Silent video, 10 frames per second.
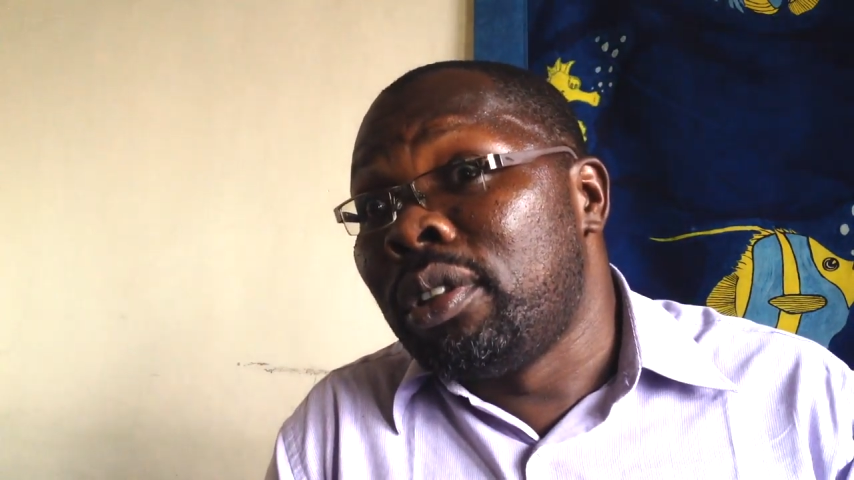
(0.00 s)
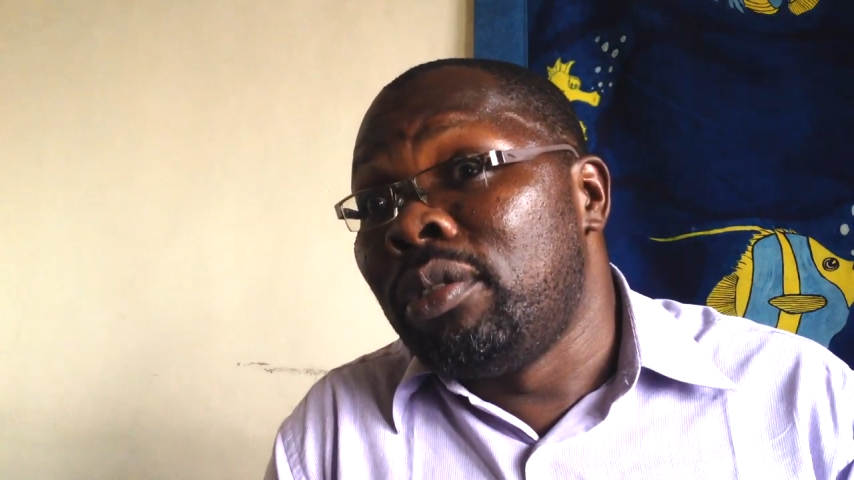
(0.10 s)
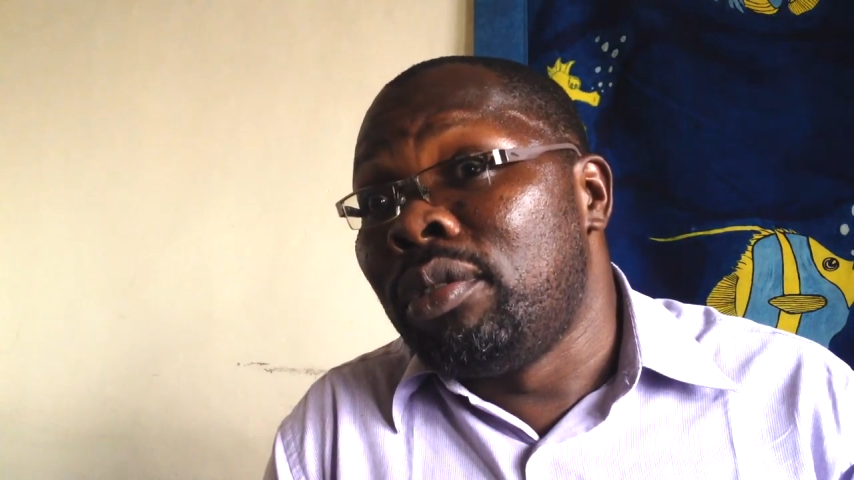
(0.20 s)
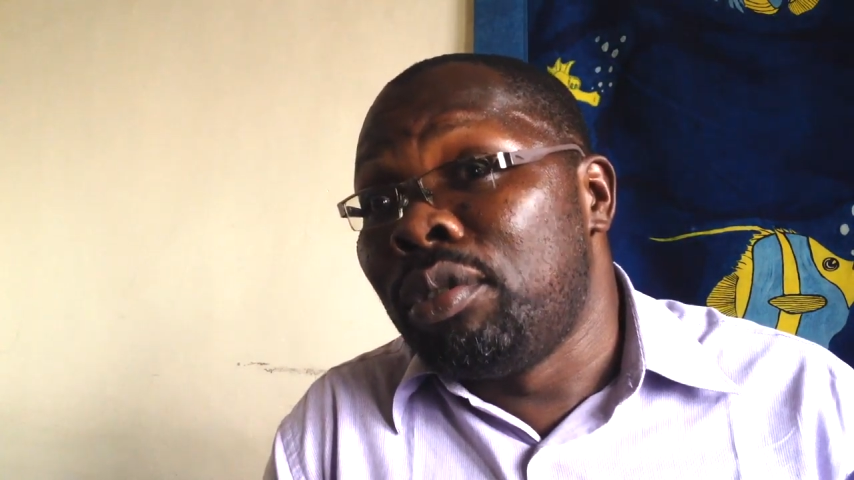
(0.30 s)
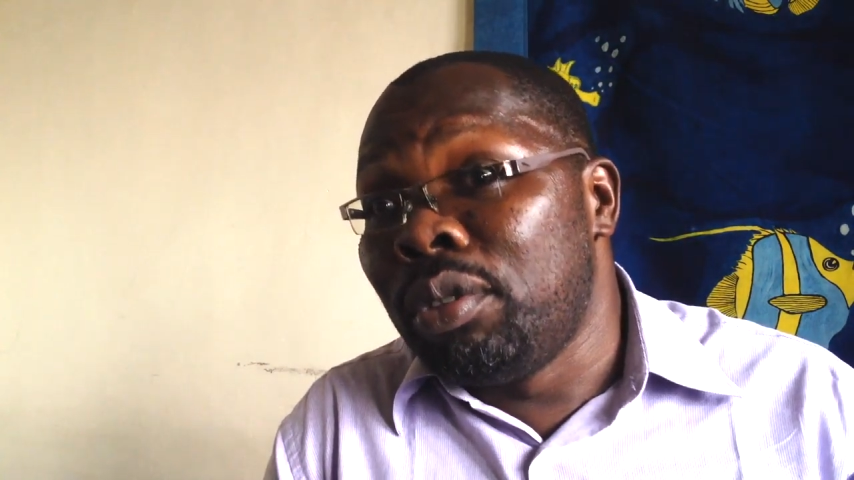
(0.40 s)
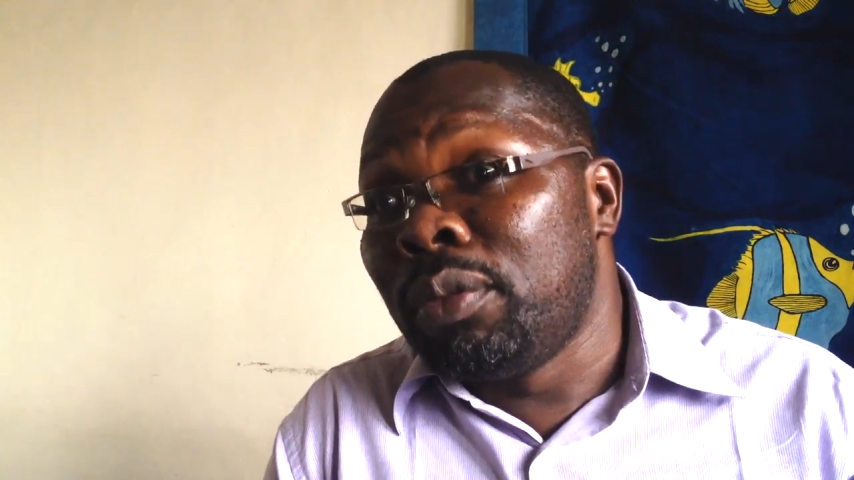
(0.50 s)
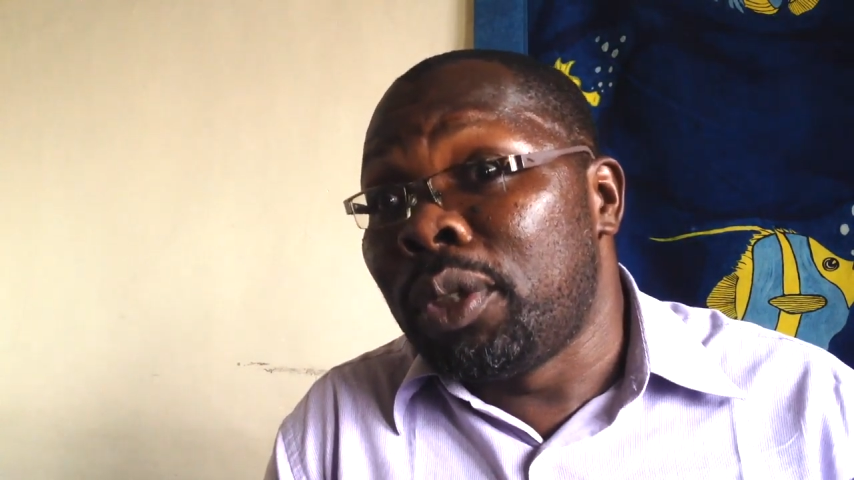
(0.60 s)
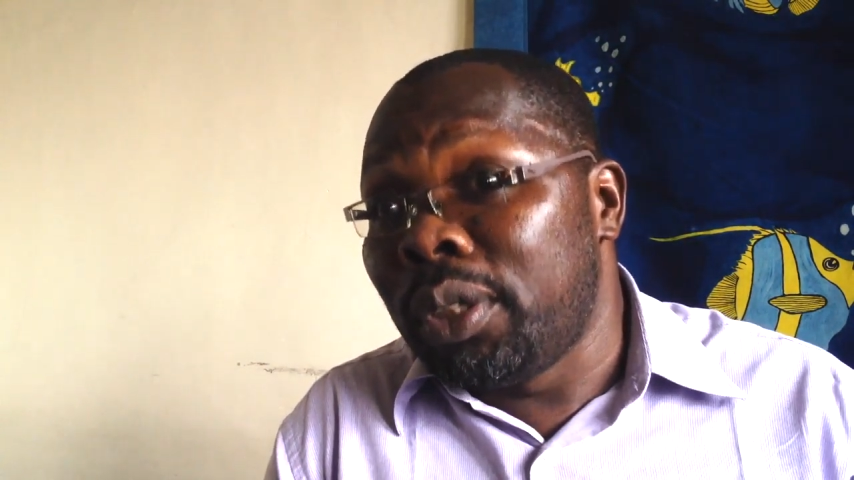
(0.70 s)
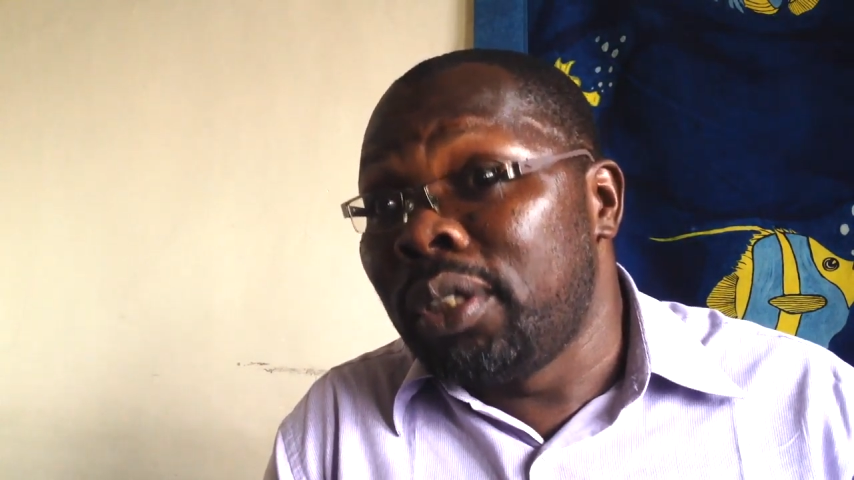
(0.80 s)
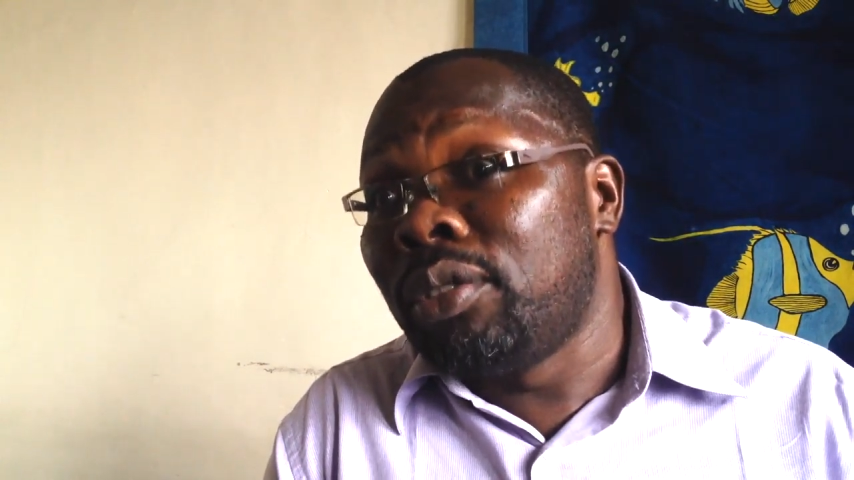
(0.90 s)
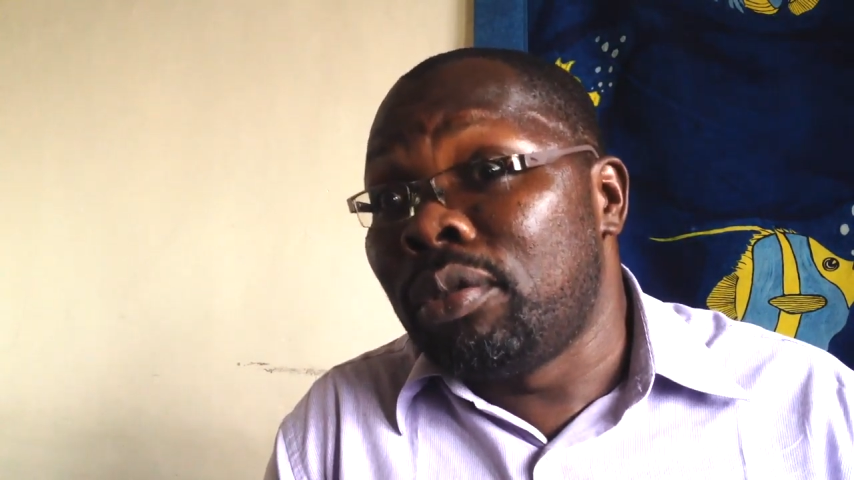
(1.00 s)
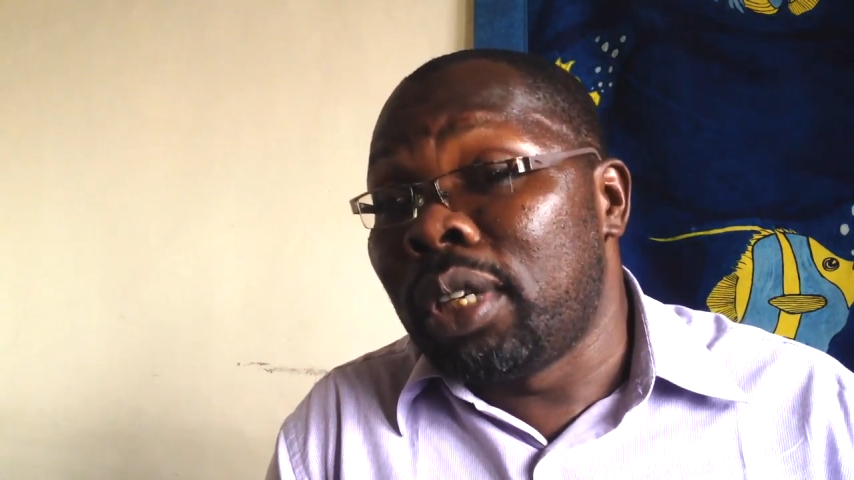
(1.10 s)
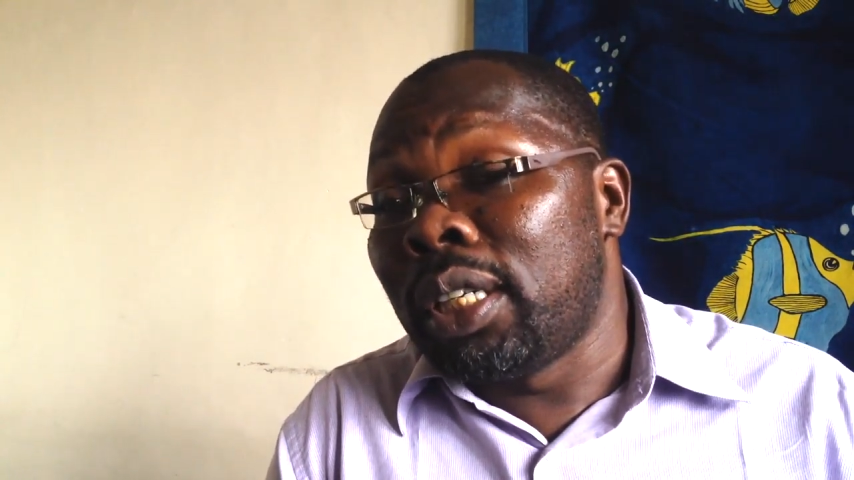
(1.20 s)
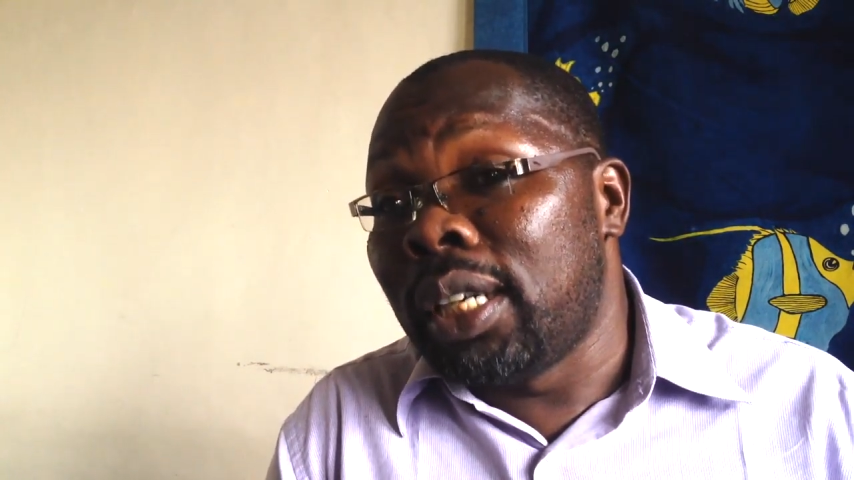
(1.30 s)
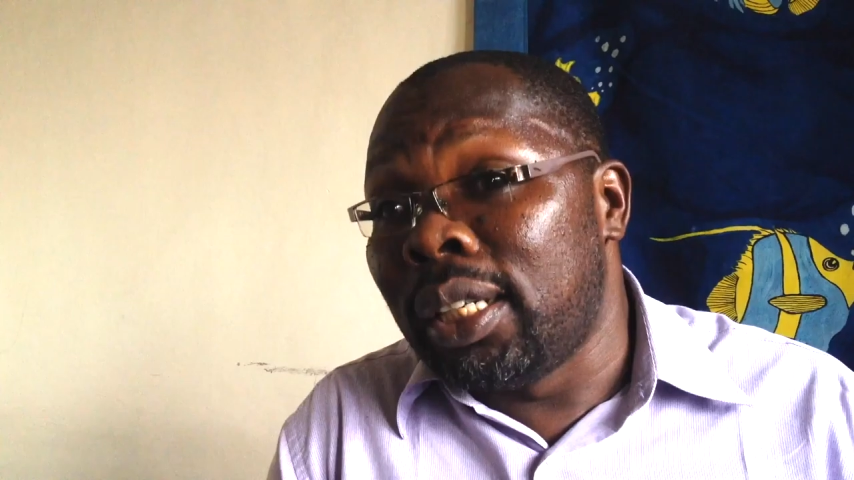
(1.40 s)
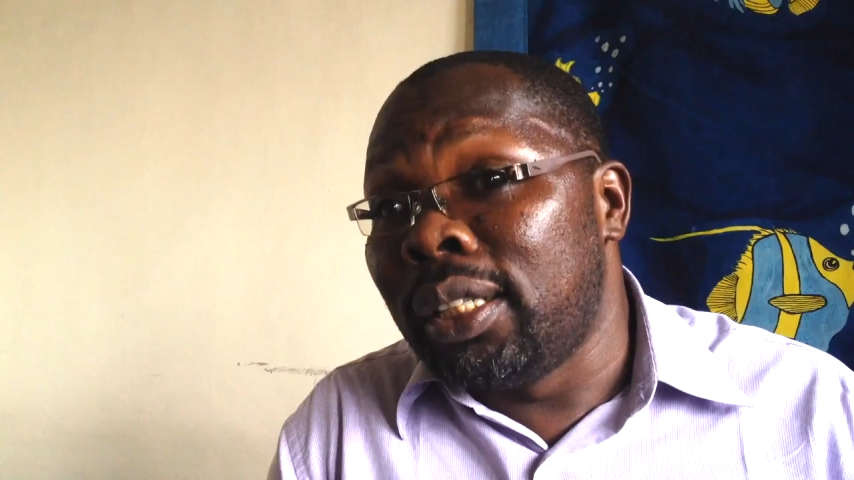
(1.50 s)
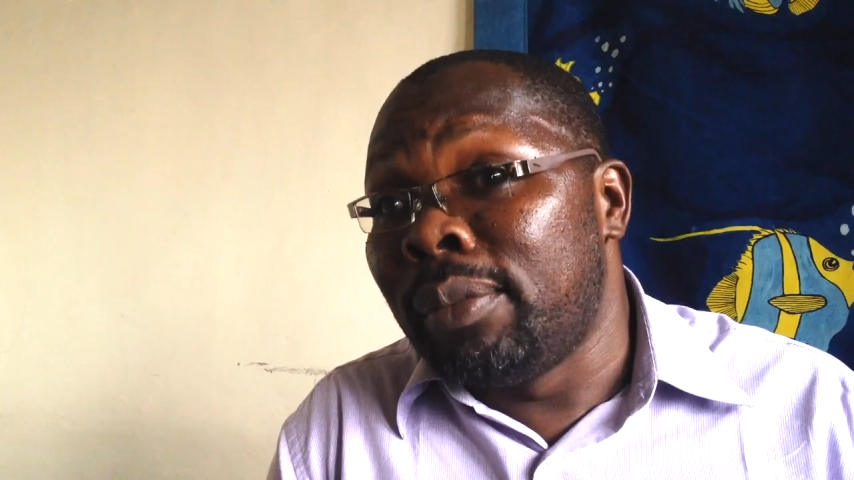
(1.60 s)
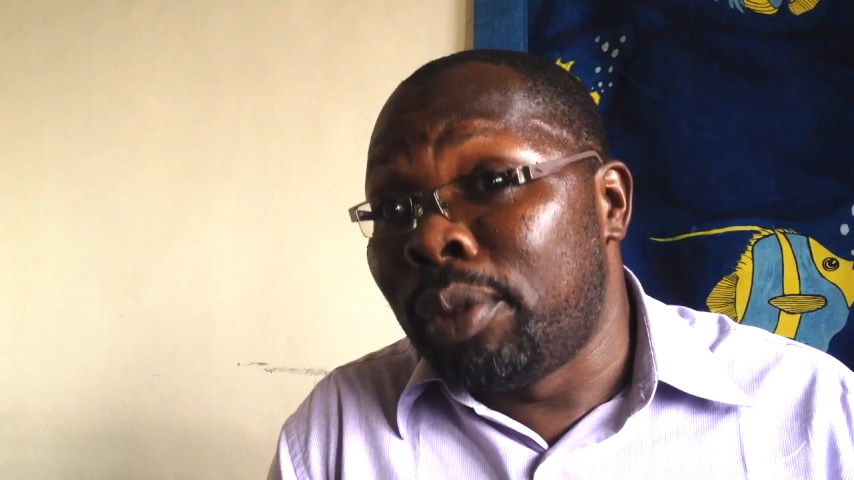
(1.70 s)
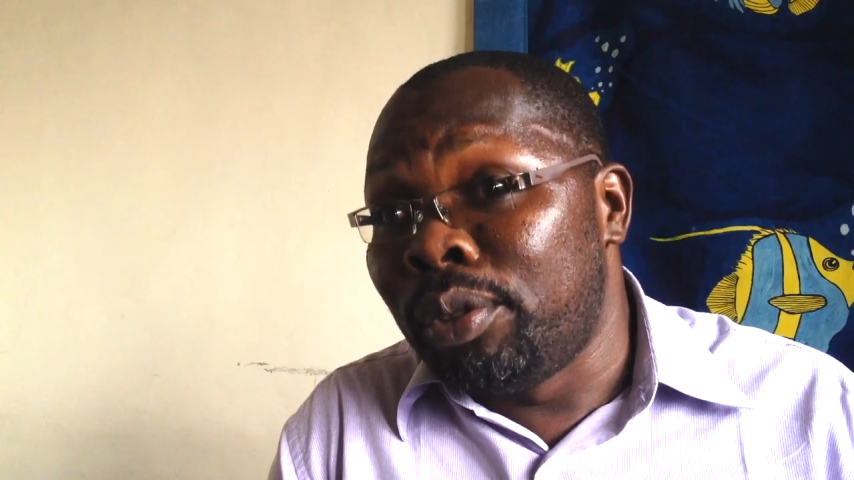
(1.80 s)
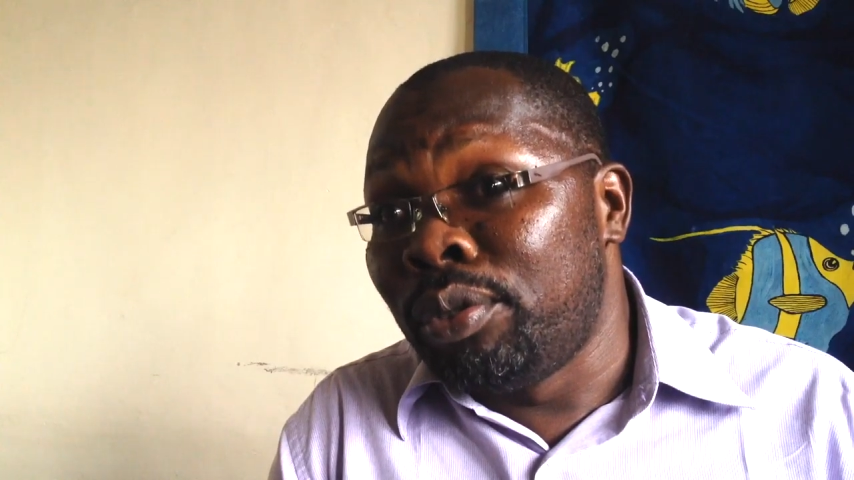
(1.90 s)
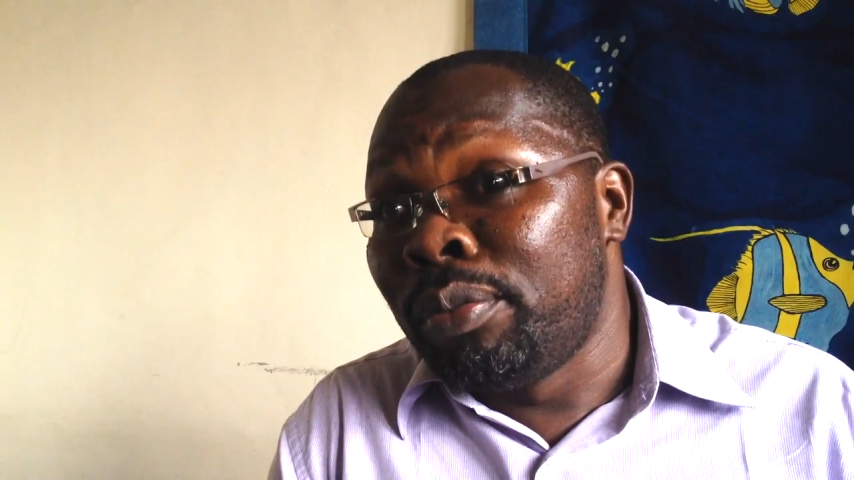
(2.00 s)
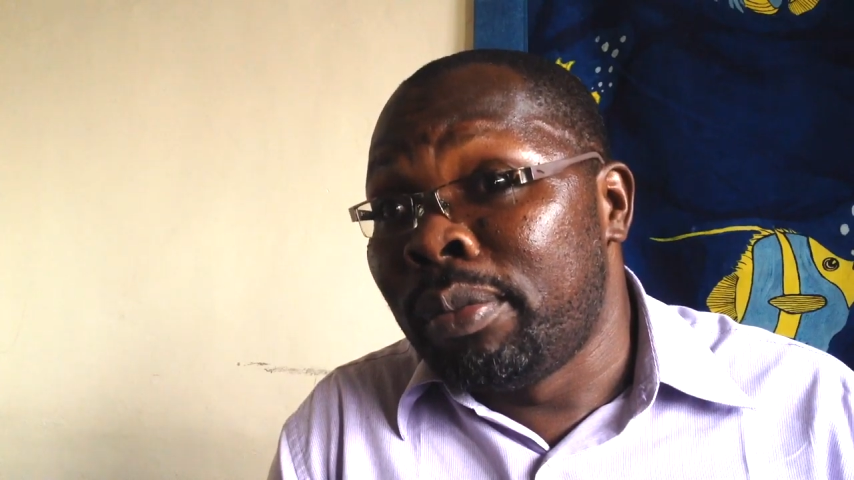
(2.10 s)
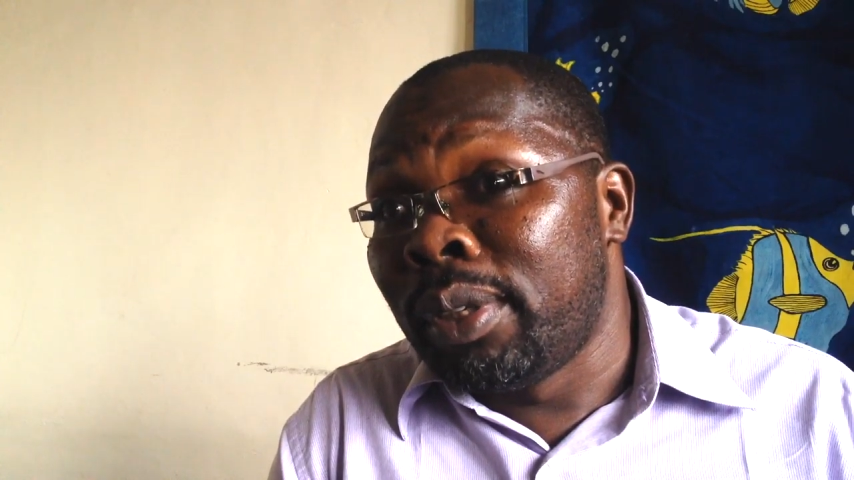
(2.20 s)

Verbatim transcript: you know, doing what needs to get done in the boardroom,